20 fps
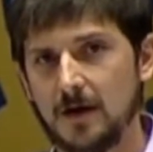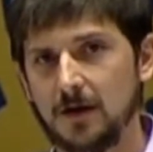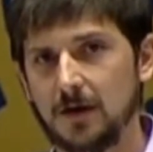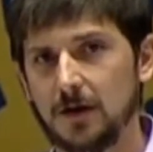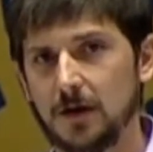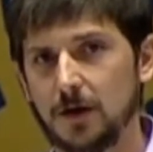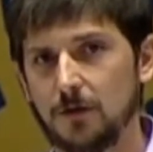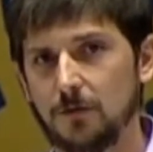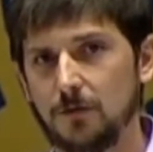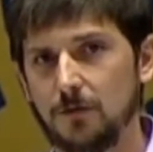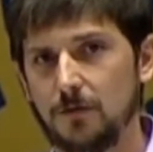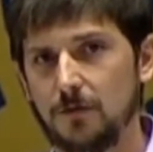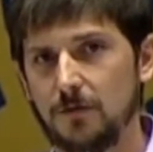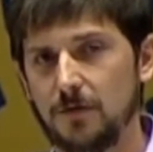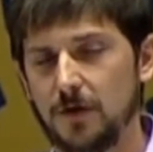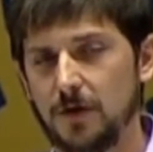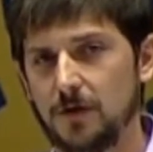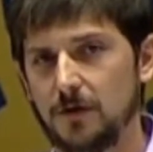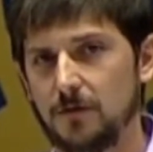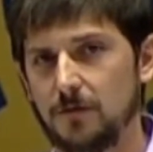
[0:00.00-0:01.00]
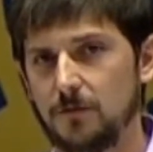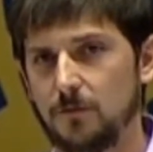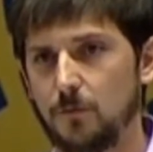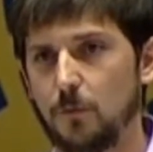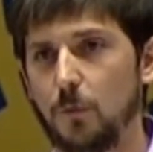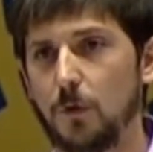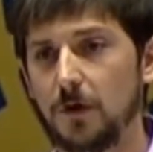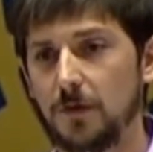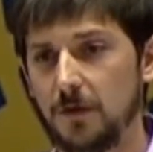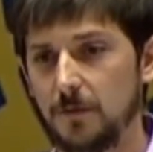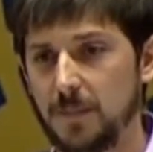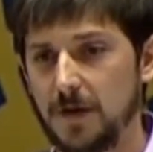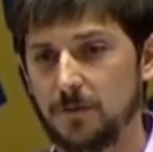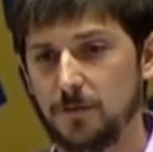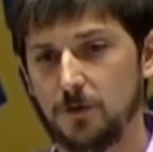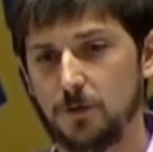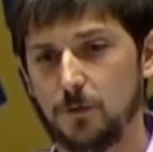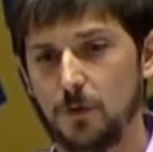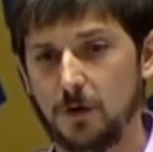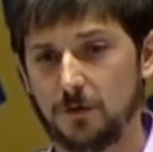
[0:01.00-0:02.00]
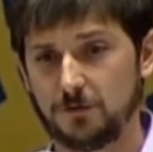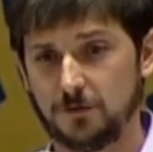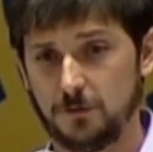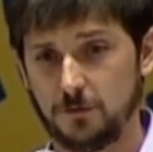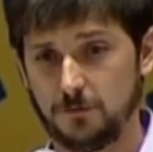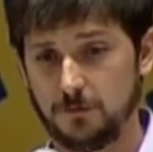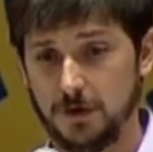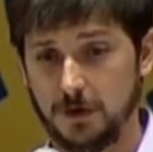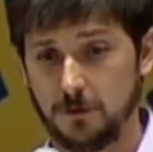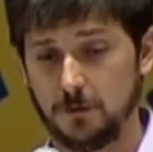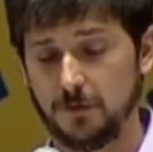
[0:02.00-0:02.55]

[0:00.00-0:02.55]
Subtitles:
the people who also,